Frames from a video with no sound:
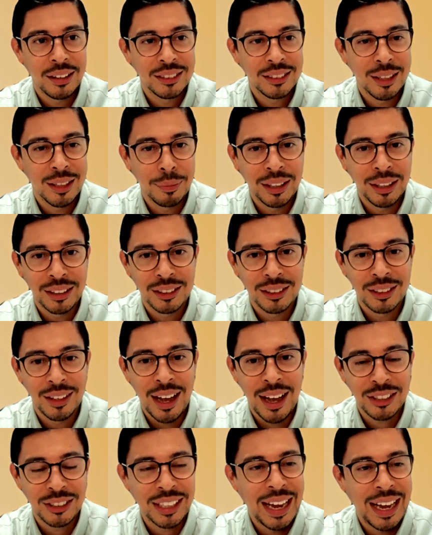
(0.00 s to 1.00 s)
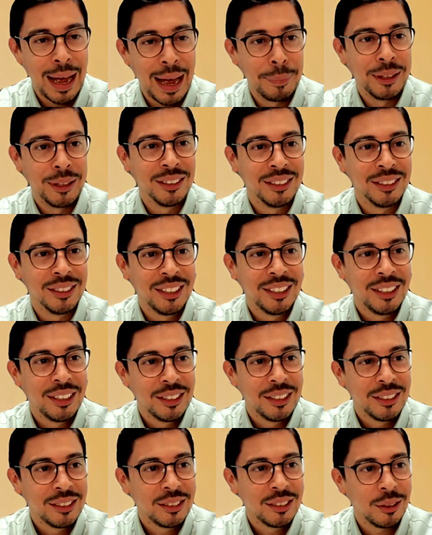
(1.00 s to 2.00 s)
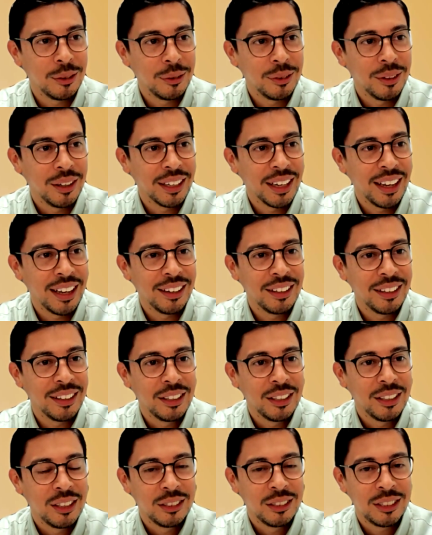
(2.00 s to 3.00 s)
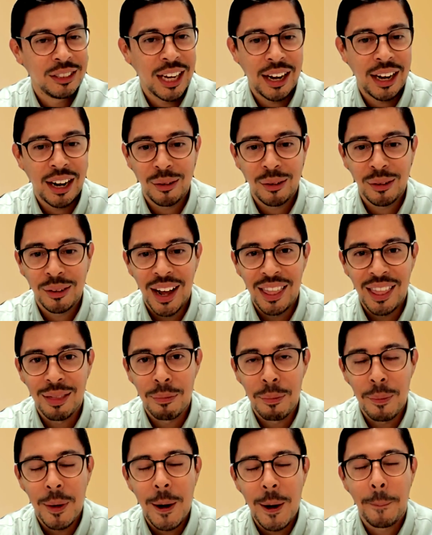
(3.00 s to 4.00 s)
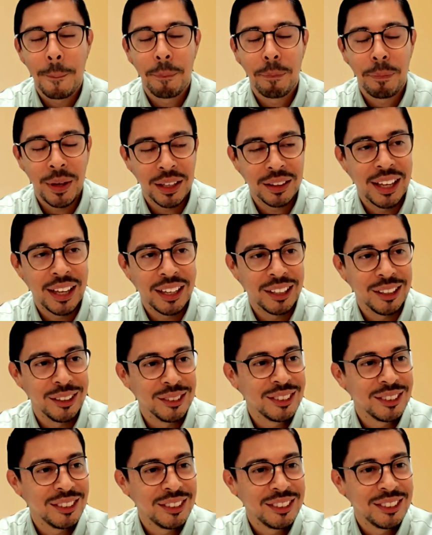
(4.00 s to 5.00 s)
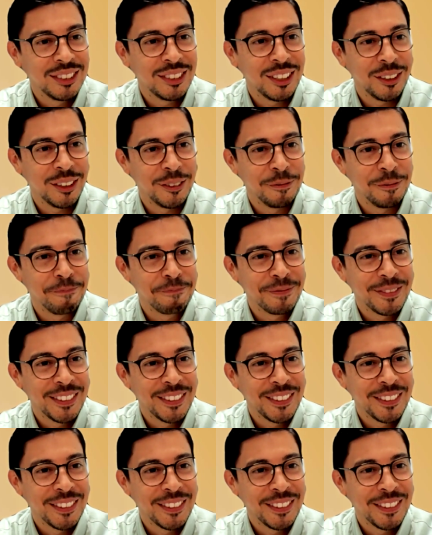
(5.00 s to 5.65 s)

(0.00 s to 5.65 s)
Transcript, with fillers: something to actually happen. So again, shout out and big thank yous. So